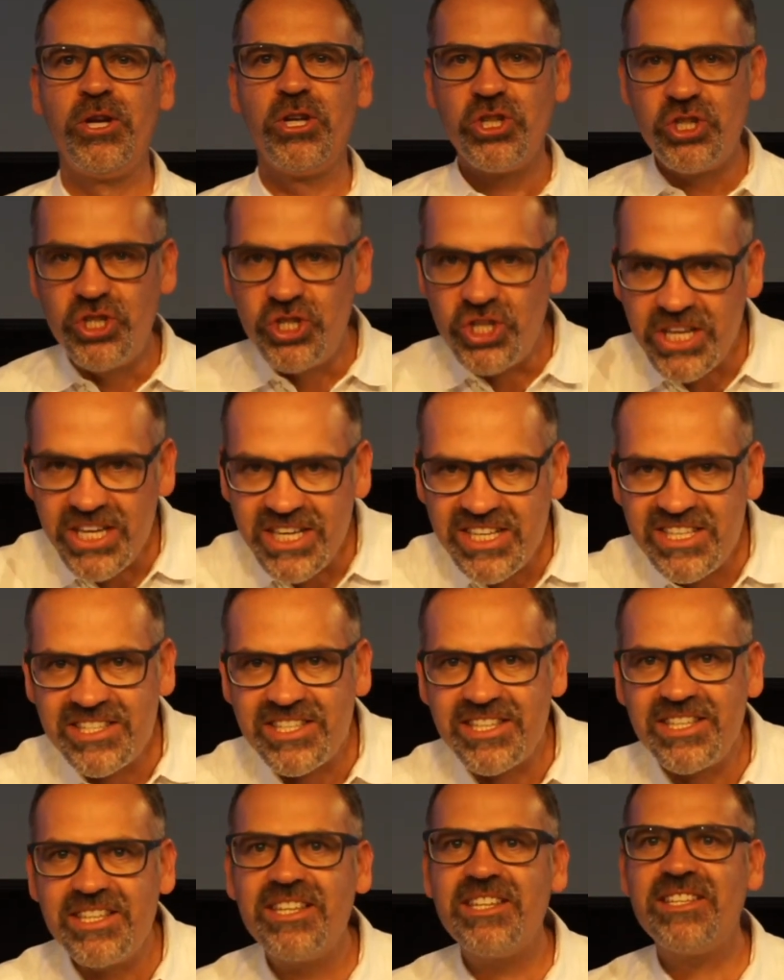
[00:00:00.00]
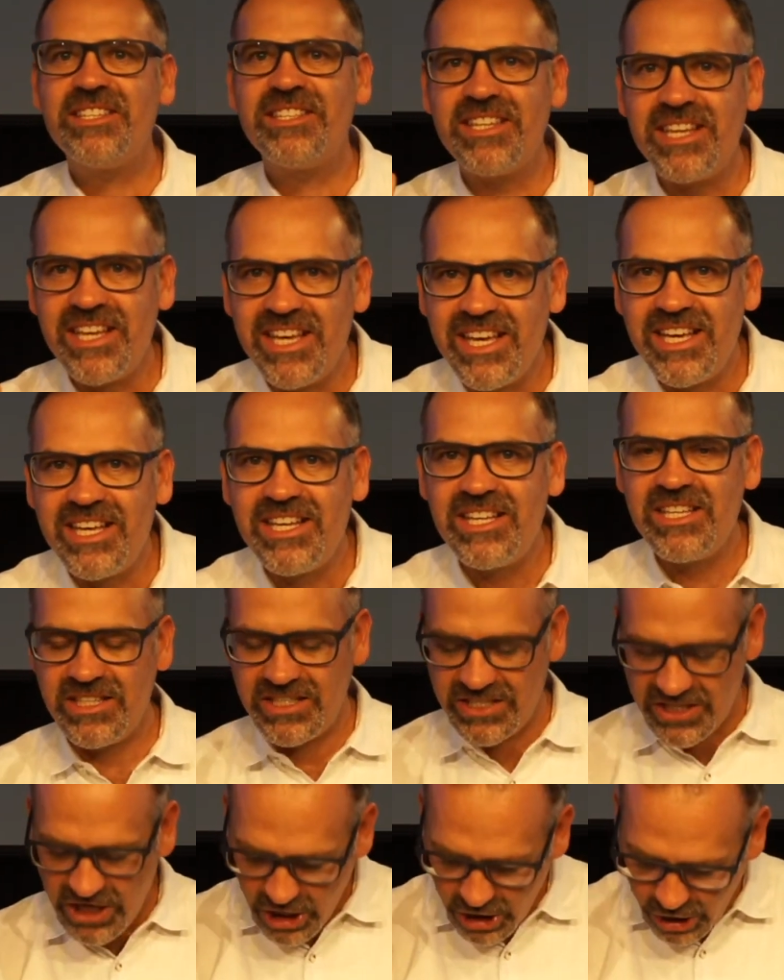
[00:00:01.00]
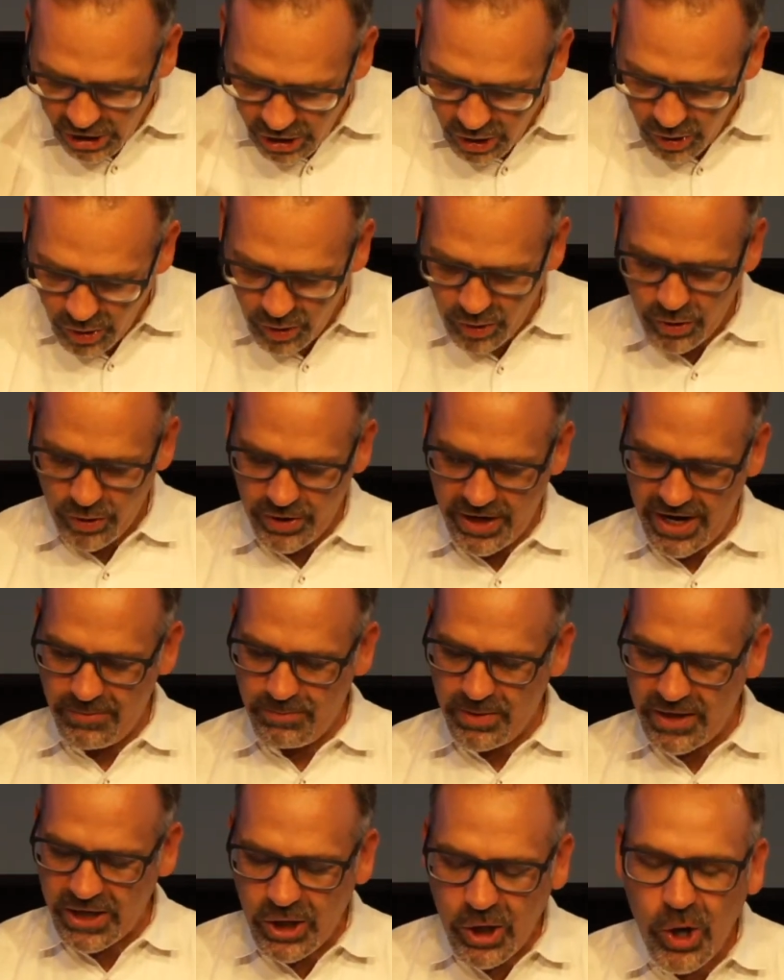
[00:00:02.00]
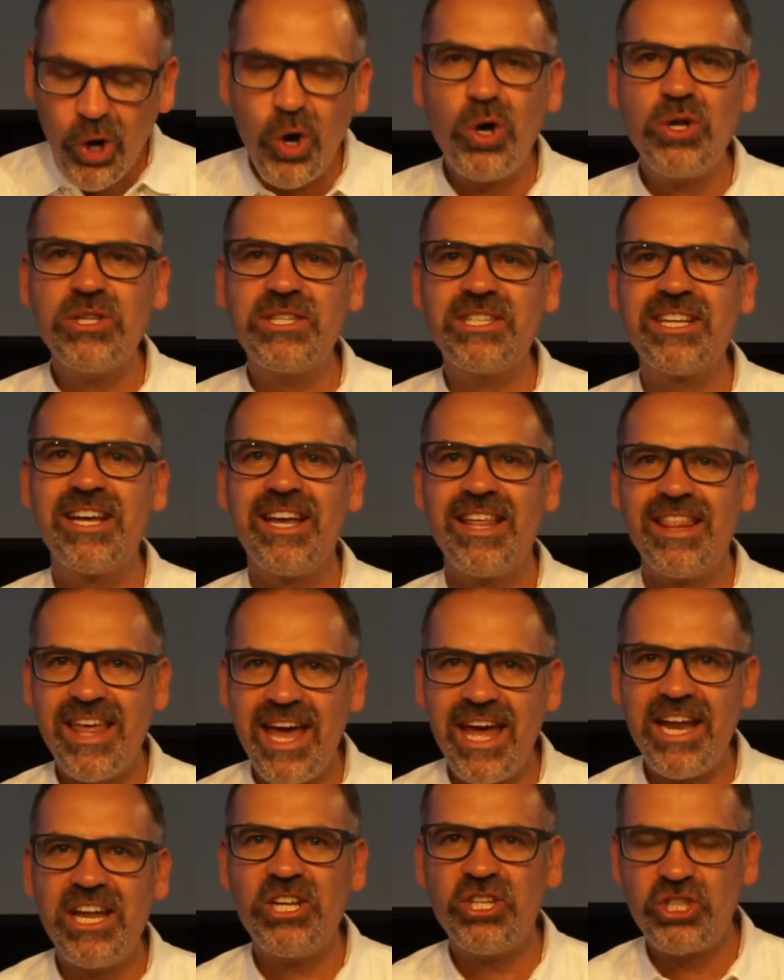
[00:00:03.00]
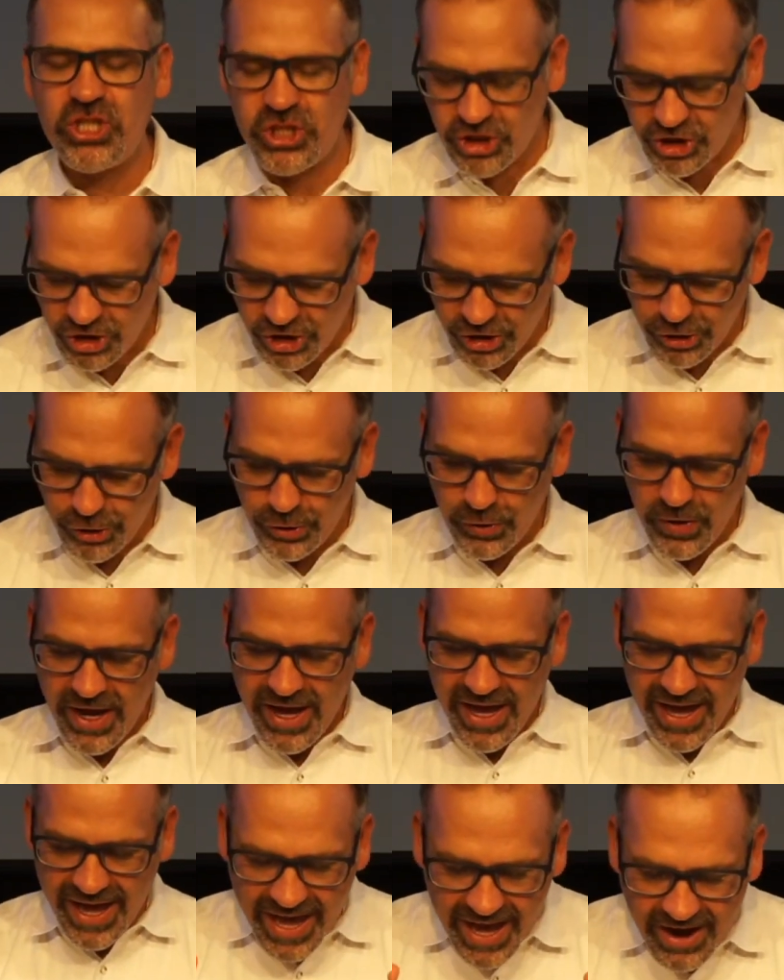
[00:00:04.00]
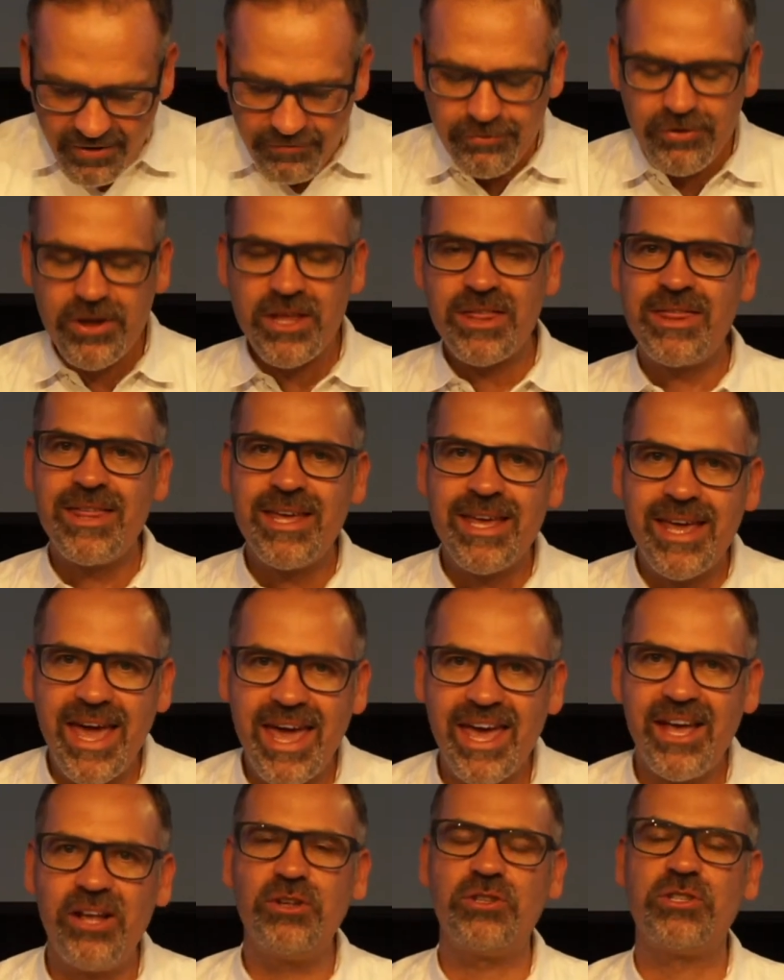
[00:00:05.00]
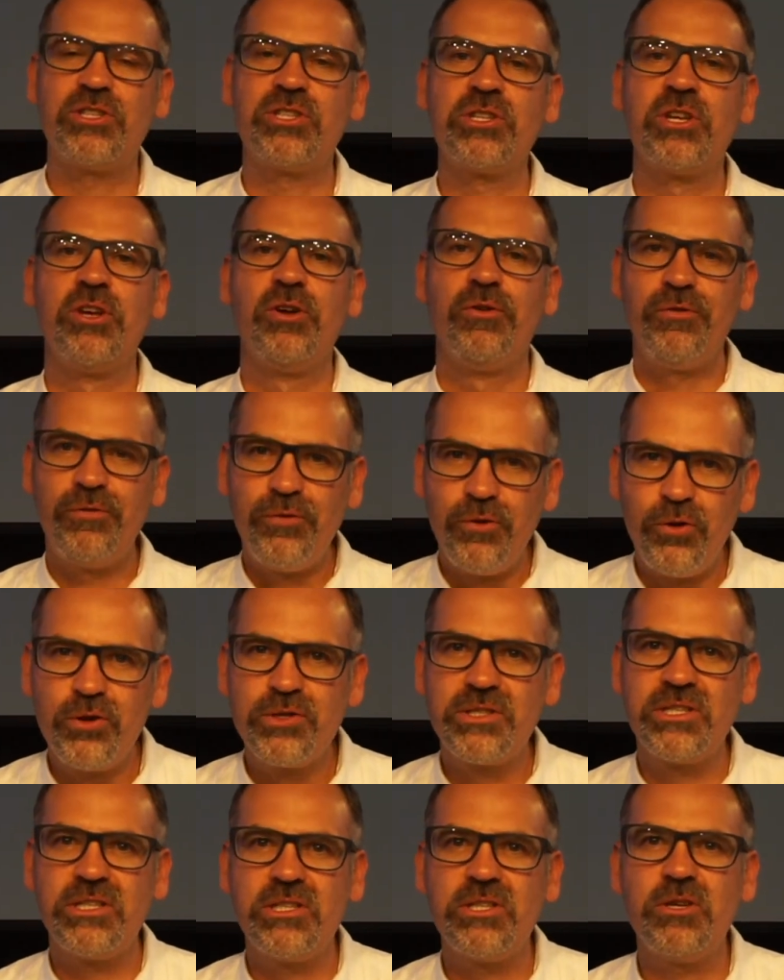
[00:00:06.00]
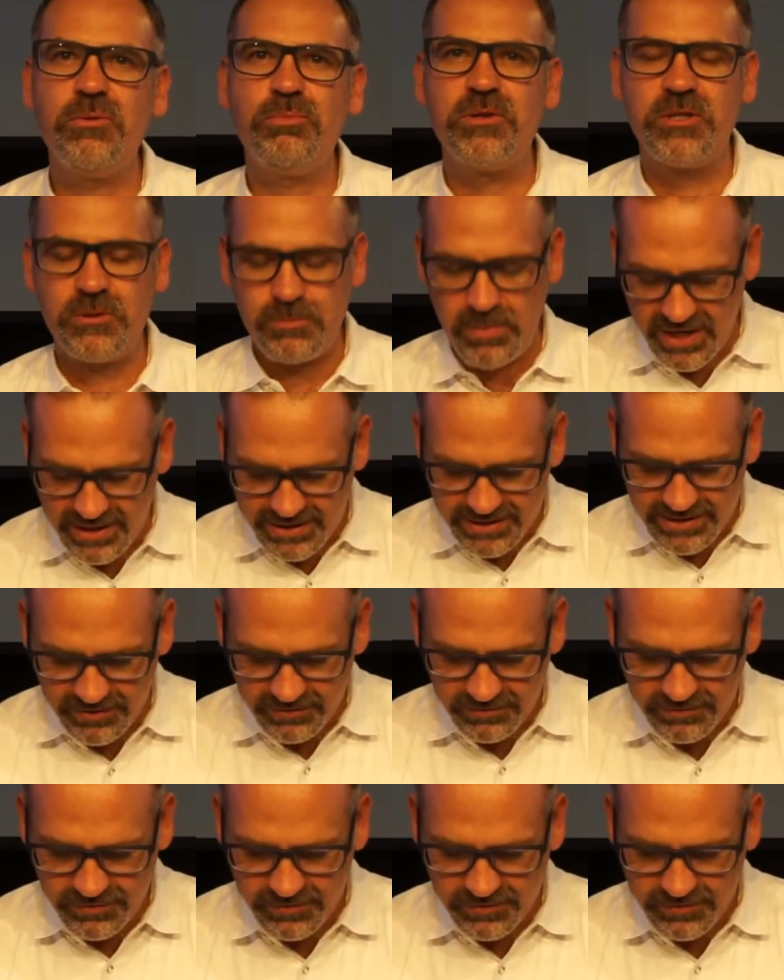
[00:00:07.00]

Jesus is Lord. And because that is true, everything else falls into perspective.